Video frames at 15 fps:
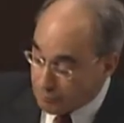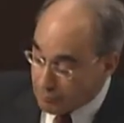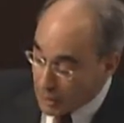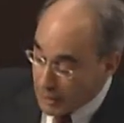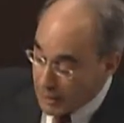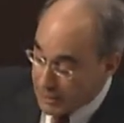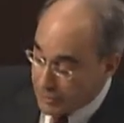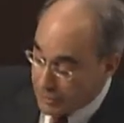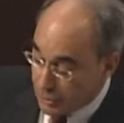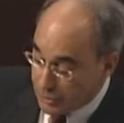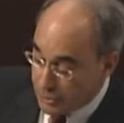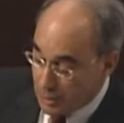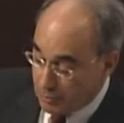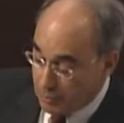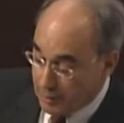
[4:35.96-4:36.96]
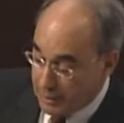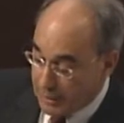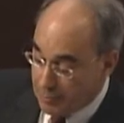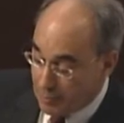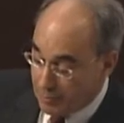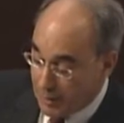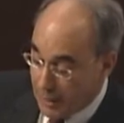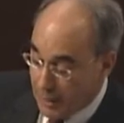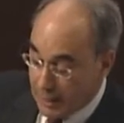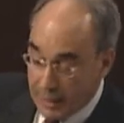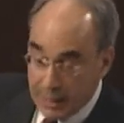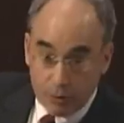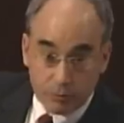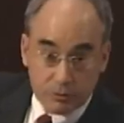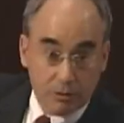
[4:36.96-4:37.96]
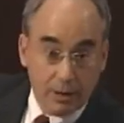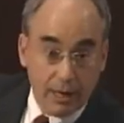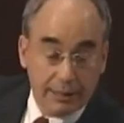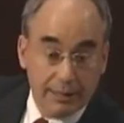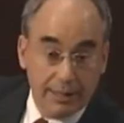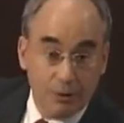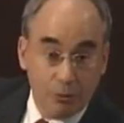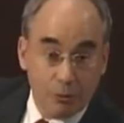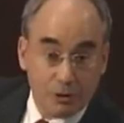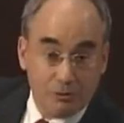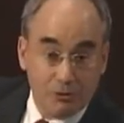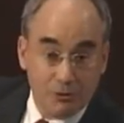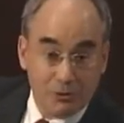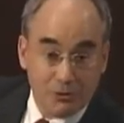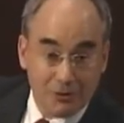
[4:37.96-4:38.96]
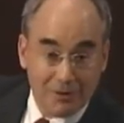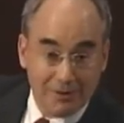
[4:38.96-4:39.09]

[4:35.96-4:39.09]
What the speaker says: is there someone by the name of Carol Galante that works for you, sir?